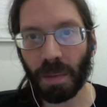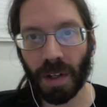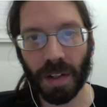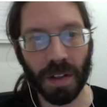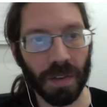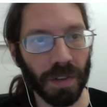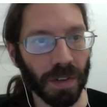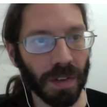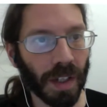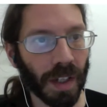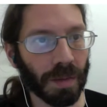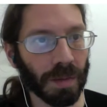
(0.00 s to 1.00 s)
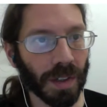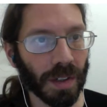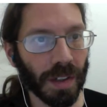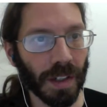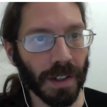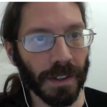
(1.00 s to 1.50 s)
button a few times on
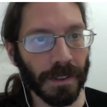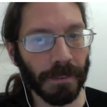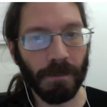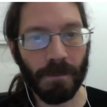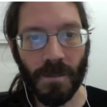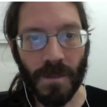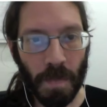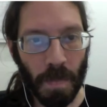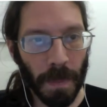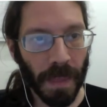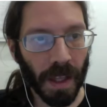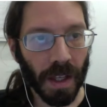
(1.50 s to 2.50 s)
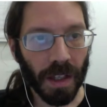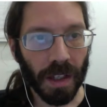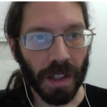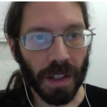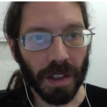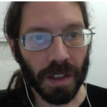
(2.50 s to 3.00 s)
here.
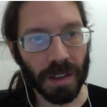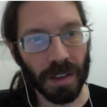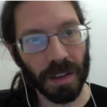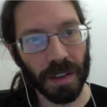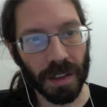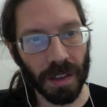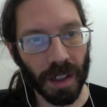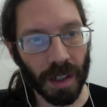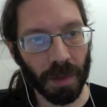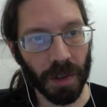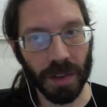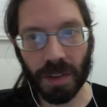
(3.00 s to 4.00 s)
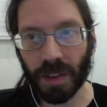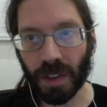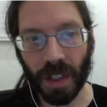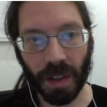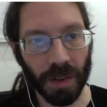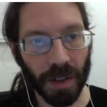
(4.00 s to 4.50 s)
Uh, demos,
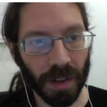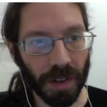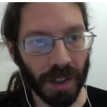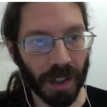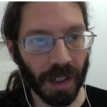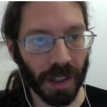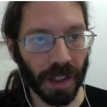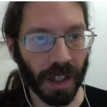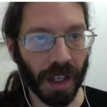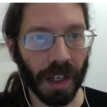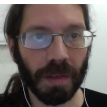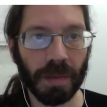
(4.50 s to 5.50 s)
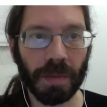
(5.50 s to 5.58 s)
okay, we'll go in like that.